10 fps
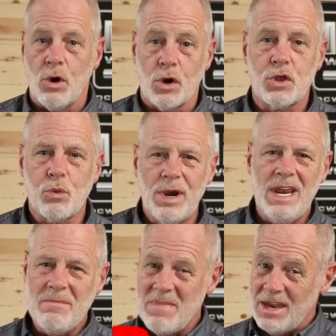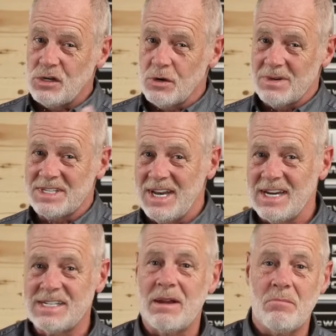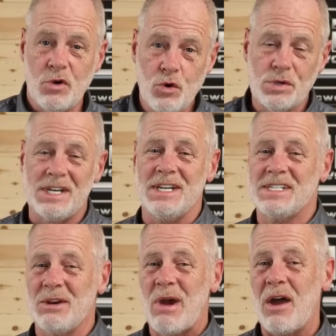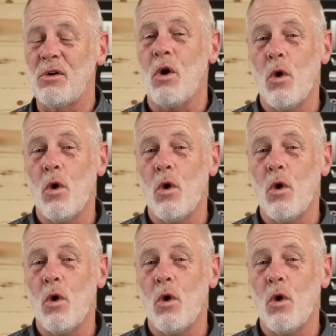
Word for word: There are three major mistakes that new C N C router